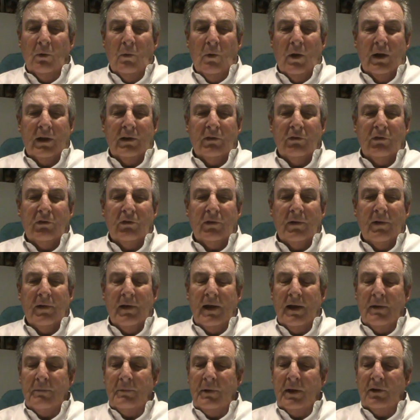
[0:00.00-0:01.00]
ones,
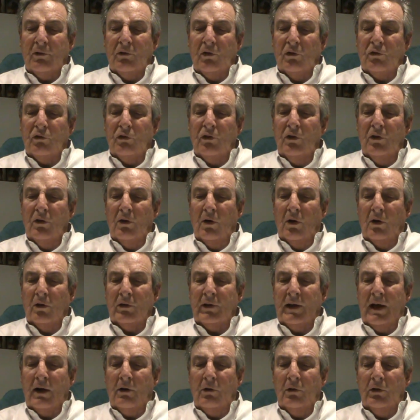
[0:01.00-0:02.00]
that's a
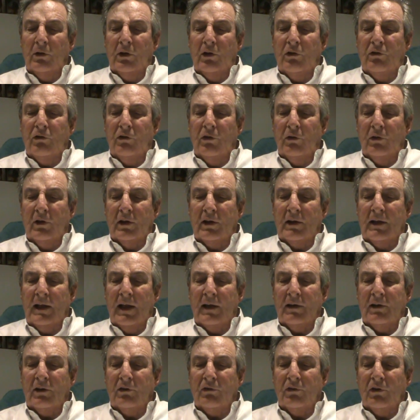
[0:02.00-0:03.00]
2-year-old, Harold the Duke,
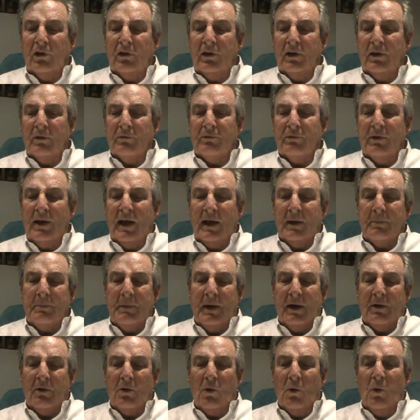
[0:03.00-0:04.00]
Atlantic City, and Flag
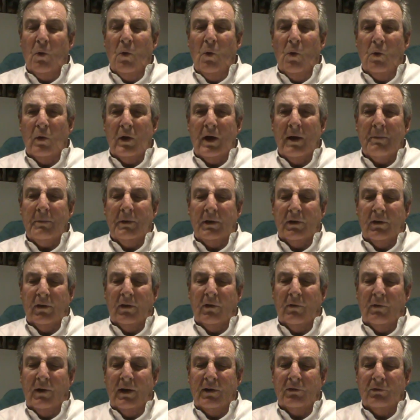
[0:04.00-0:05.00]
Bearer, all come into
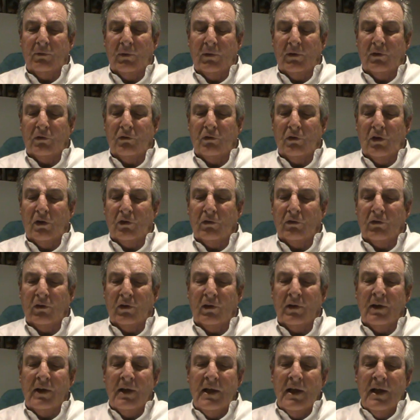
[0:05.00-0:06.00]
the race with a chance.
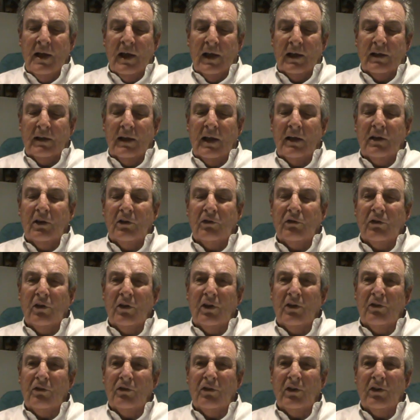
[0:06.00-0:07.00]
At Atlantic
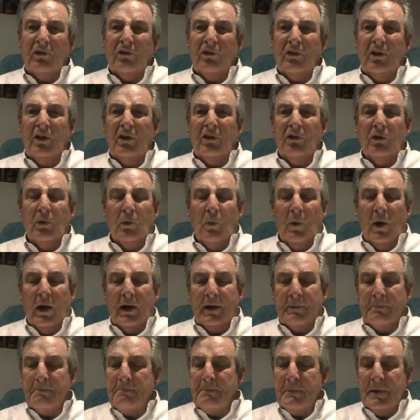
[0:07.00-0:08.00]
City 16 to
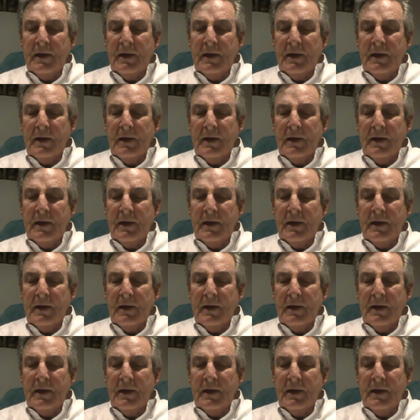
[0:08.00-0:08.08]
1.